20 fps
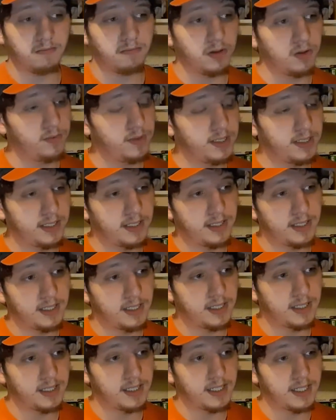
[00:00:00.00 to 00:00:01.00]
but we
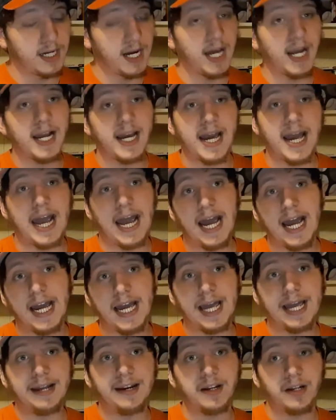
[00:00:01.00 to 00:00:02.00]
gotta
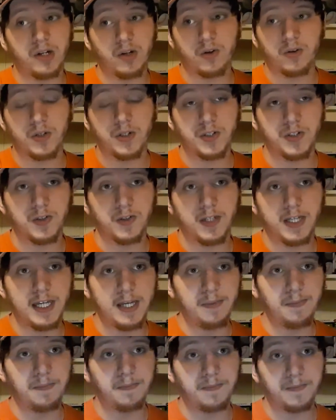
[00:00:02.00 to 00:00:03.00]
add in order to
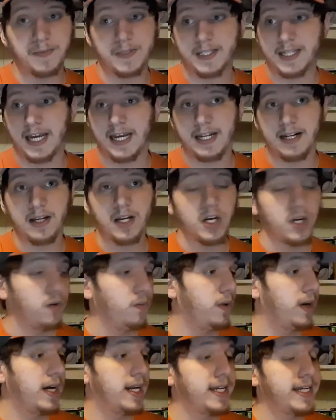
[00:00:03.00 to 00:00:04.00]
keep staying.
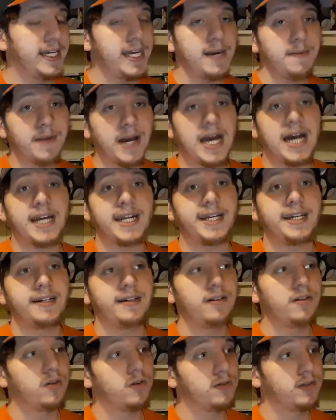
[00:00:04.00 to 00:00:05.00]
We gotta keep
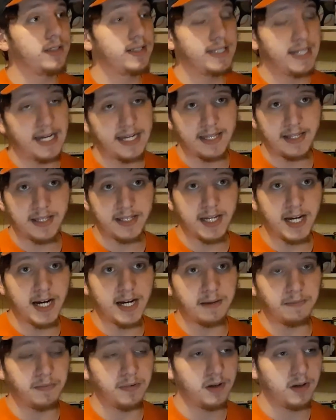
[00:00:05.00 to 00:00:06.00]
adding in order to stay at the
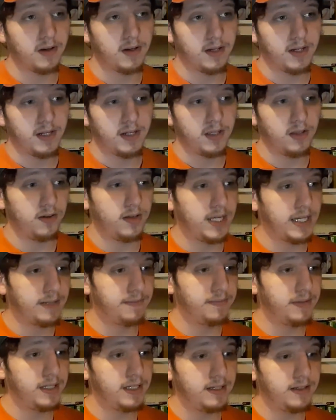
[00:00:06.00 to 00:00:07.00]
top. You
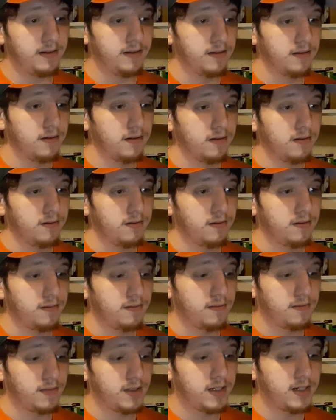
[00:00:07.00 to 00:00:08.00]
can't be
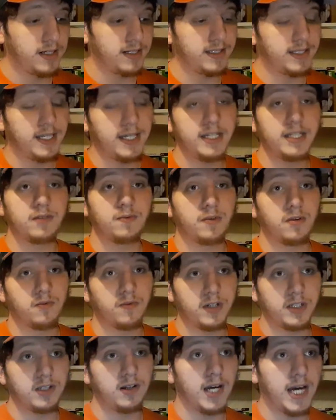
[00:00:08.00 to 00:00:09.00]
content with
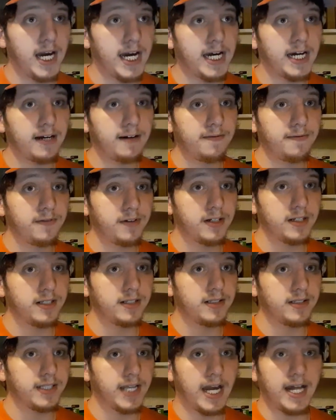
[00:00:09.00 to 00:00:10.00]
what you have
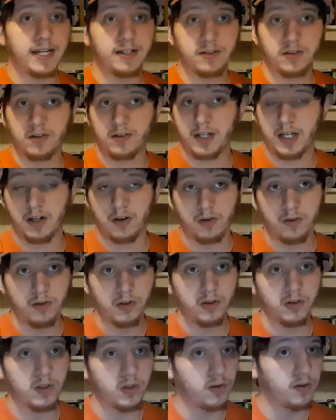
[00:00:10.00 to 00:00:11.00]
because talent's going to get
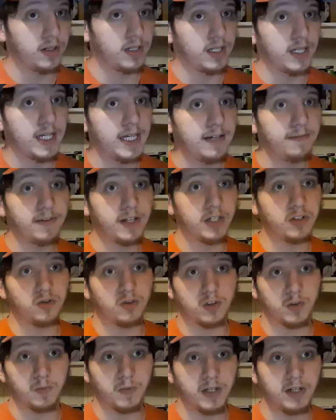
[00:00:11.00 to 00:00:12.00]
older. They're going to leave like
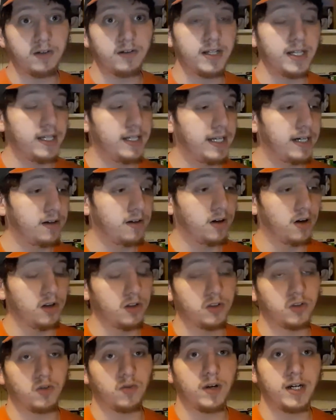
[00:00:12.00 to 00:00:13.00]
George Springer did, like
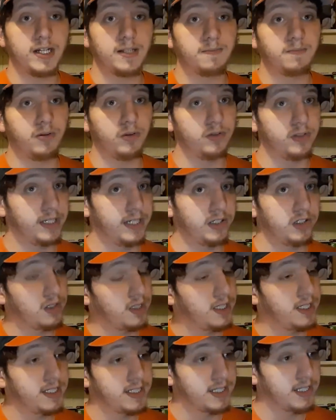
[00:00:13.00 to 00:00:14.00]
Carlos Correa
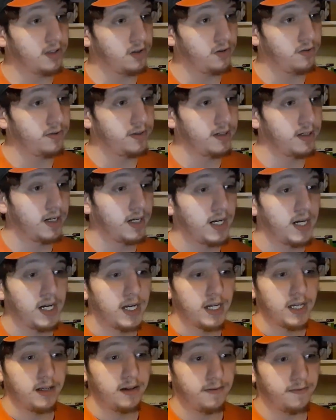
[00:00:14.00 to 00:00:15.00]
potentially is doing.
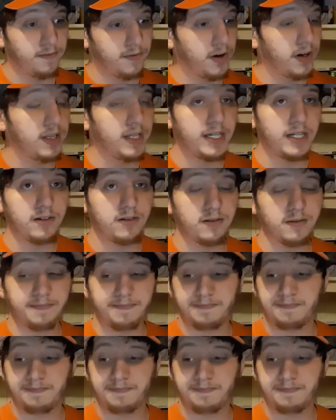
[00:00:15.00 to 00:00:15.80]
Verlander's